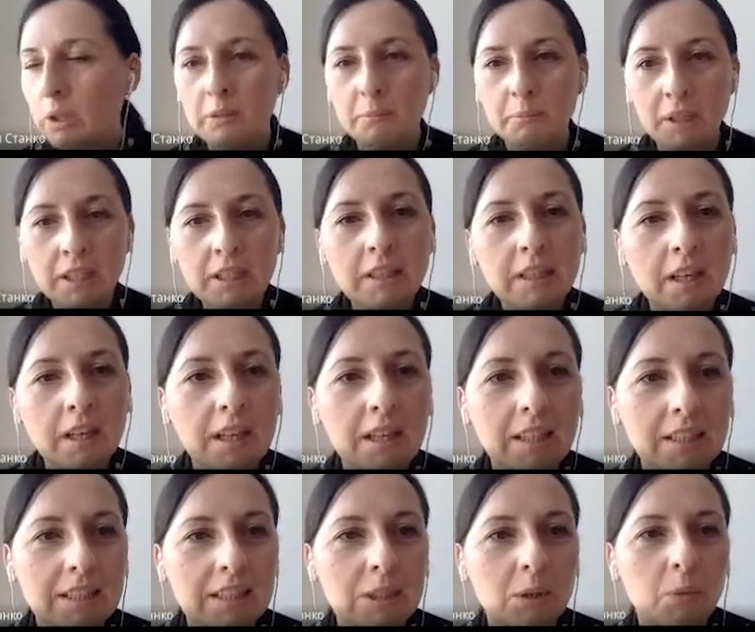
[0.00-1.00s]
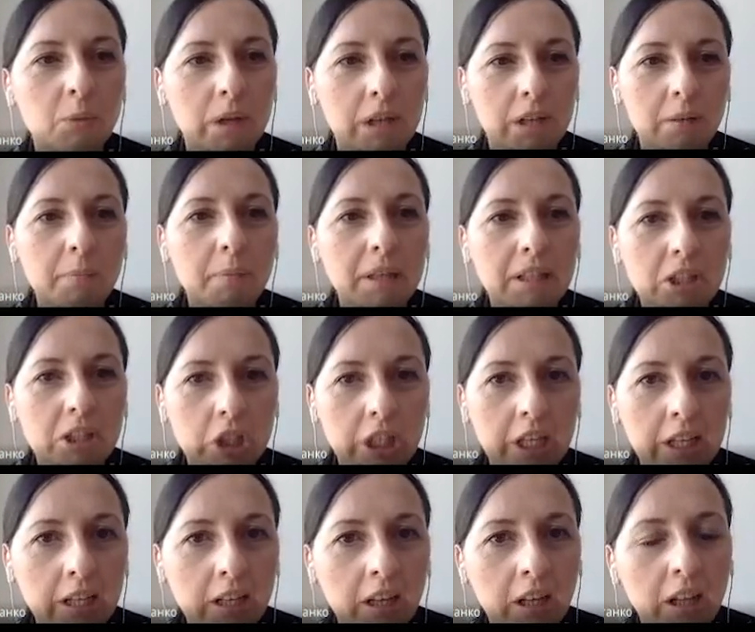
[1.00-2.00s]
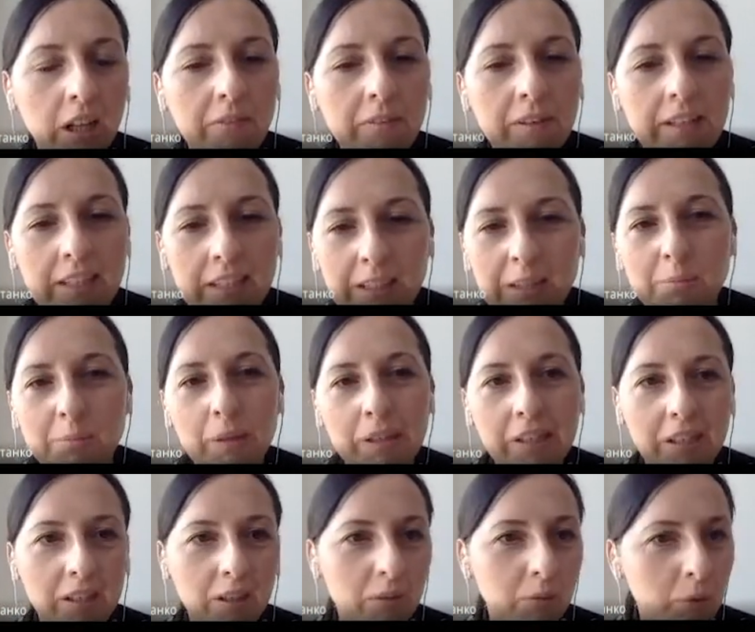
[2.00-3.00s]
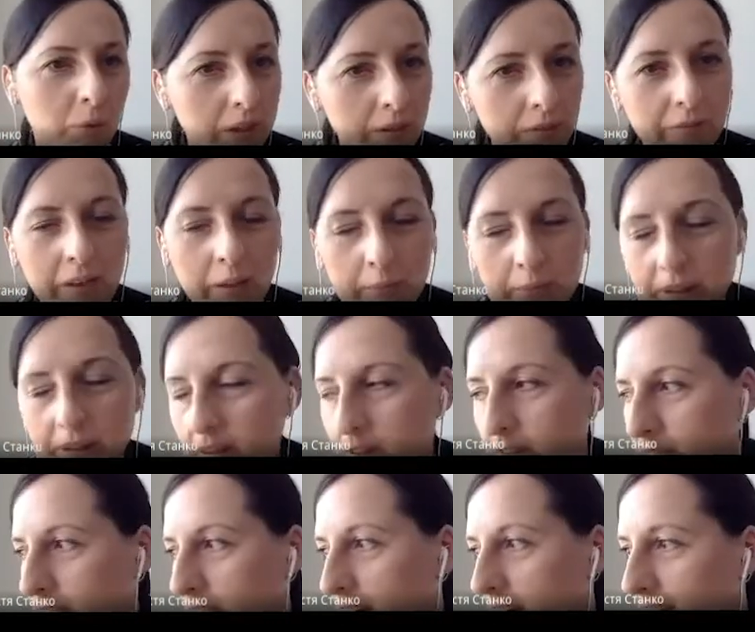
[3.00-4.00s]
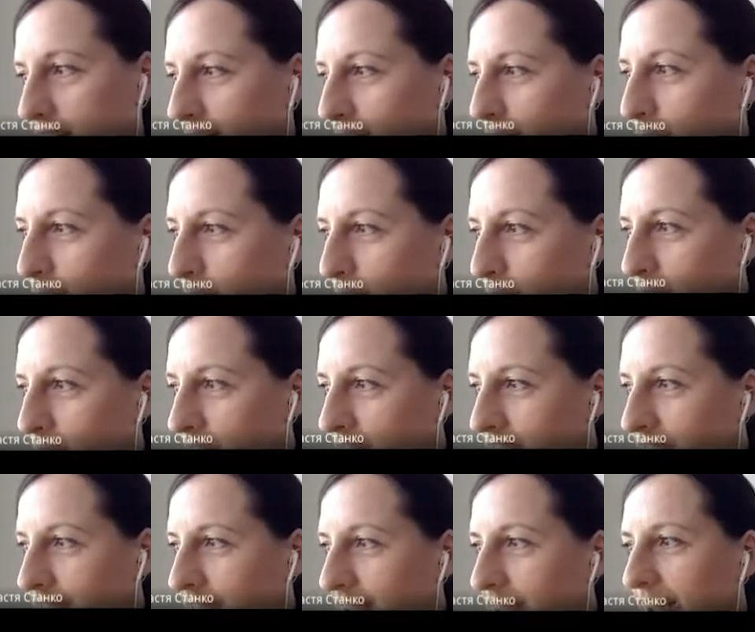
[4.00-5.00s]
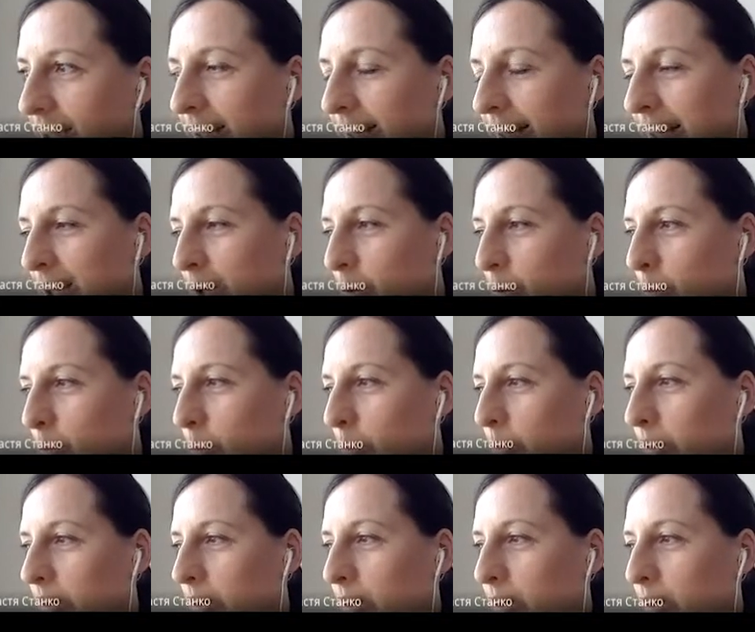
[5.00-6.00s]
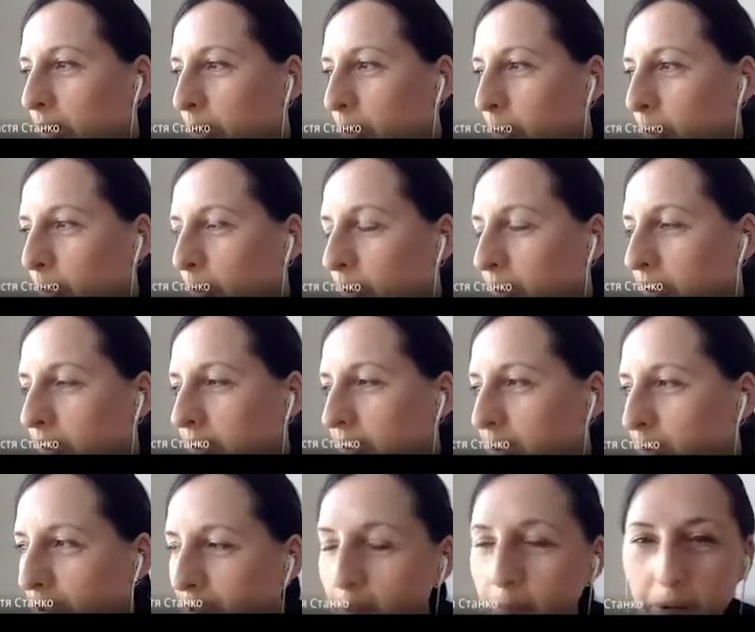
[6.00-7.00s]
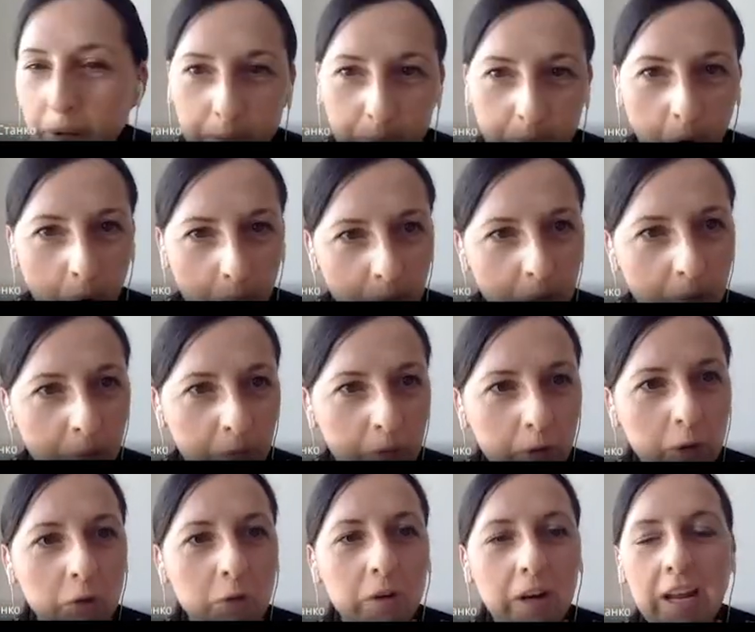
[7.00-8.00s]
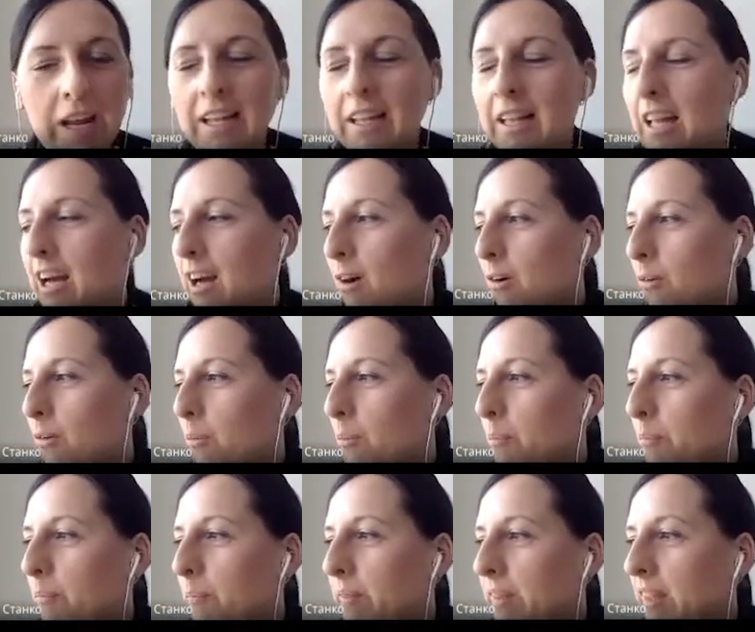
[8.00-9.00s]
Media, it's a very big channel financed by very famous oligarch Kolomoisky, who is very big problem for Ukraine now.